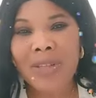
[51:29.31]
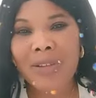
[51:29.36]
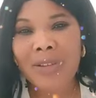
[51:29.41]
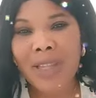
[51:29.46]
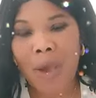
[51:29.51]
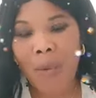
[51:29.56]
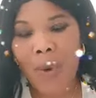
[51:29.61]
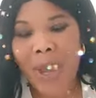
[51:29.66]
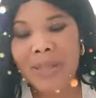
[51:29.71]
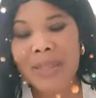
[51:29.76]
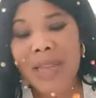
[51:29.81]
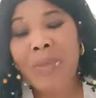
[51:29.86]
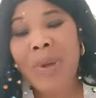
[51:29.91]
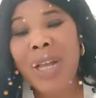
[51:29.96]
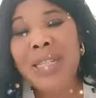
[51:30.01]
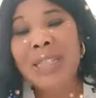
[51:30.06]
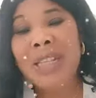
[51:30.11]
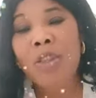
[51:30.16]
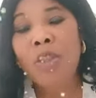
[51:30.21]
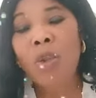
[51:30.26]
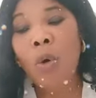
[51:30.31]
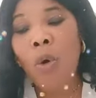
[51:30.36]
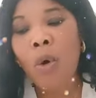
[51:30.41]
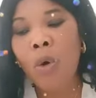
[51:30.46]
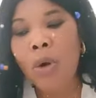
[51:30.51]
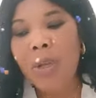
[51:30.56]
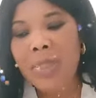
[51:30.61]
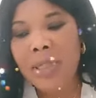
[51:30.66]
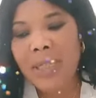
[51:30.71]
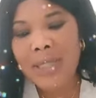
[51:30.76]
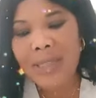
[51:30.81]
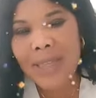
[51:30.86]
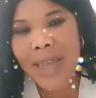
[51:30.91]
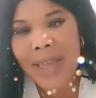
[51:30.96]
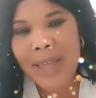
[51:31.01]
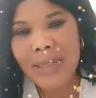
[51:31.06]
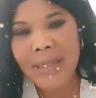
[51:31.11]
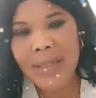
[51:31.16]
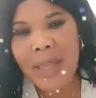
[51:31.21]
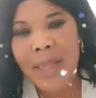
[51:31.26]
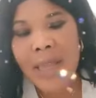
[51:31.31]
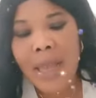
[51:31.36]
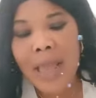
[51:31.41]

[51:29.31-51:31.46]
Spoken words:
otherwise Abba say no, come this side.